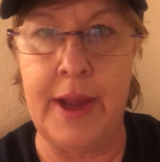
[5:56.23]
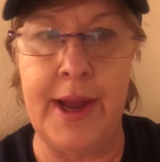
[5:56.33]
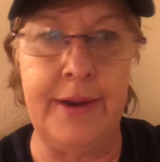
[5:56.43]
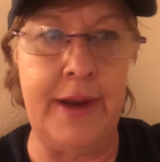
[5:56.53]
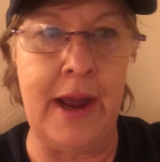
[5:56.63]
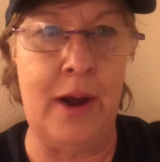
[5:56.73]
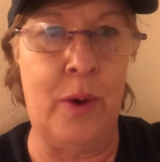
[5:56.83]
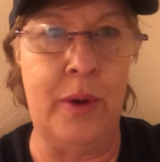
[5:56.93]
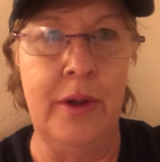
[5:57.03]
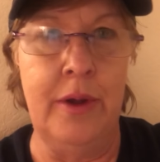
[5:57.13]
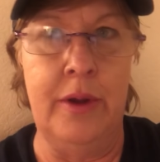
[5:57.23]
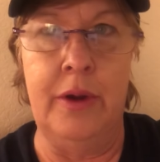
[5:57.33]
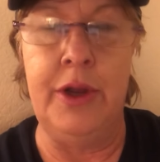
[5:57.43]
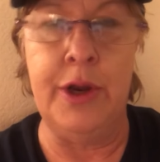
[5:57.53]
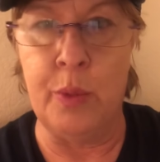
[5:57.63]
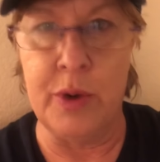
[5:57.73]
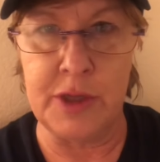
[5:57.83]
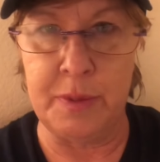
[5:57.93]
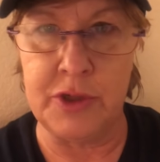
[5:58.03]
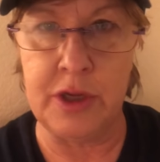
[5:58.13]
And now, you know, we're
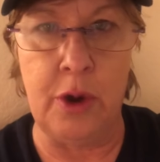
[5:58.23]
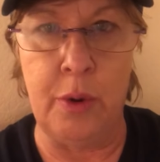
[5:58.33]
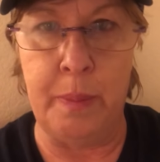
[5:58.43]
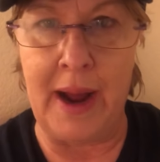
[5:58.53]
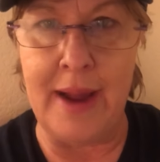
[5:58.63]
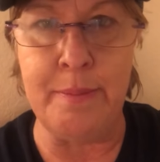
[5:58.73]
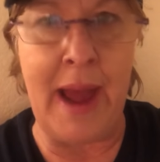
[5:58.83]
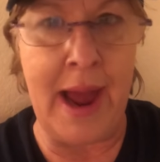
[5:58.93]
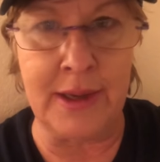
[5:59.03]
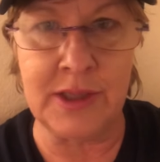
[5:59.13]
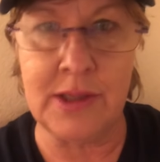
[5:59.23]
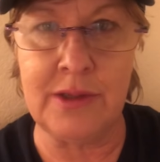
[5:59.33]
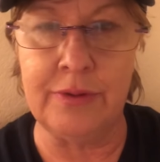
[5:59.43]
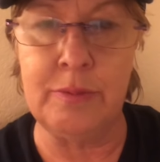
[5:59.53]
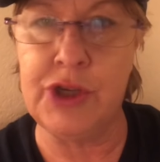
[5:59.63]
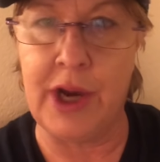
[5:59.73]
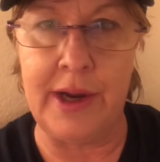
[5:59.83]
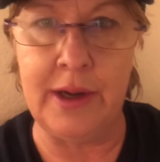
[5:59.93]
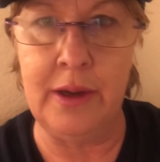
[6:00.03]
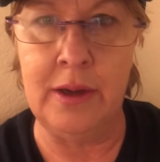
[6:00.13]
supposed to go buy masks from
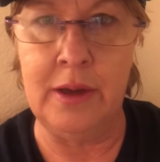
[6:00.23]
China.